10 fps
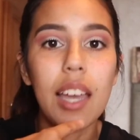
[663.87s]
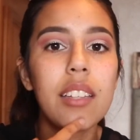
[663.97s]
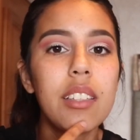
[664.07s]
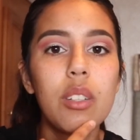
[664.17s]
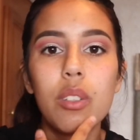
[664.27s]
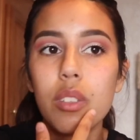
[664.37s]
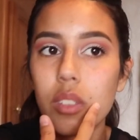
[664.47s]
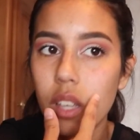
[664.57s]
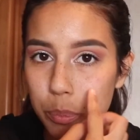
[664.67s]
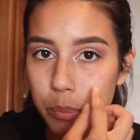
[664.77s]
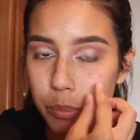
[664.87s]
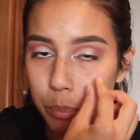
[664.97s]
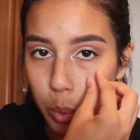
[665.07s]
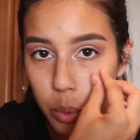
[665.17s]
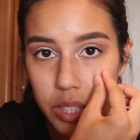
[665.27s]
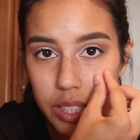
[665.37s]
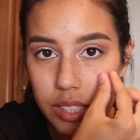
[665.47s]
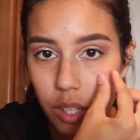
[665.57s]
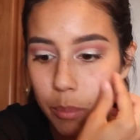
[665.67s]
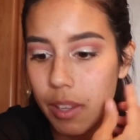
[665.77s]
I had little bruises
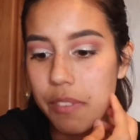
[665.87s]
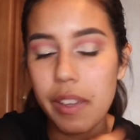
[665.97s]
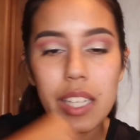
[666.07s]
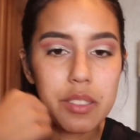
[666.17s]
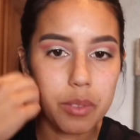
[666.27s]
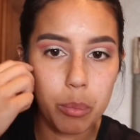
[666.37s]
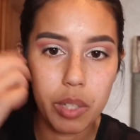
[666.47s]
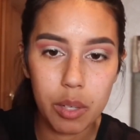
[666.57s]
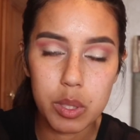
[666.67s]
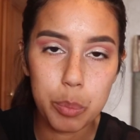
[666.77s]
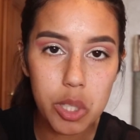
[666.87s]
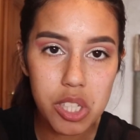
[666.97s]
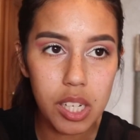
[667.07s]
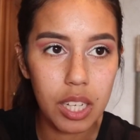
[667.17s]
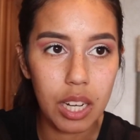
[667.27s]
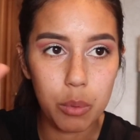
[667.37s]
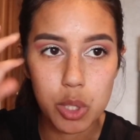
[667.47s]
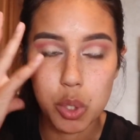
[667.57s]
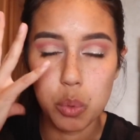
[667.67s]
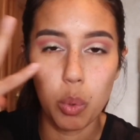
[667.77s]
on my face from when I was pushing, and I was
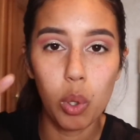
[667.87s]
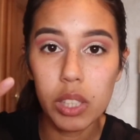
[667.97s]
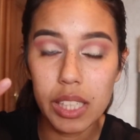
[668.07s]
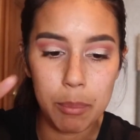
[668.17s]
swollen.